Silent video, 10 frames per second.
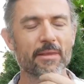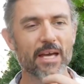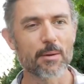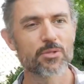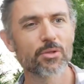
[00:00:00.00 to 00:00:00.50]

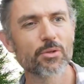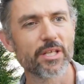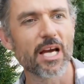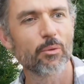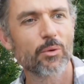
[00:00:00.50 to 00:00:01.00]
absolutely.
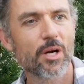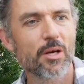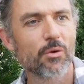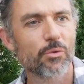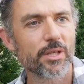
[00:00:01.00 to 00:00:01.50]
Yeah, we want
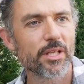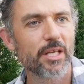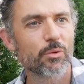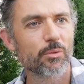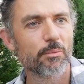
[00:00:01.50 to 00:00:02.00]
to
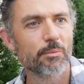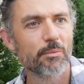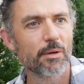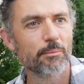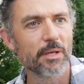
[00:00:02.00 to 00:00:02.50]
really
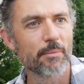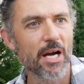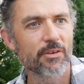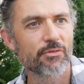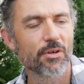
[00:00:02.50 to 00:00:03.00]
be
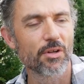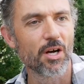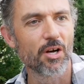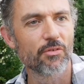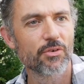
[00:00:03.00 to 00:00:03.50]
mindful
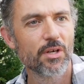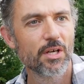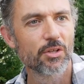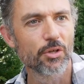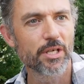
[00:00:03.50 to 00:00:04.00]
of
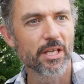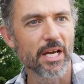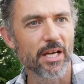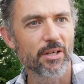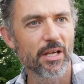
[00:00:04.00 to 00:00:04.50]
looking
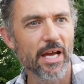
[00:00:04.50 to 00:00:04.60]
at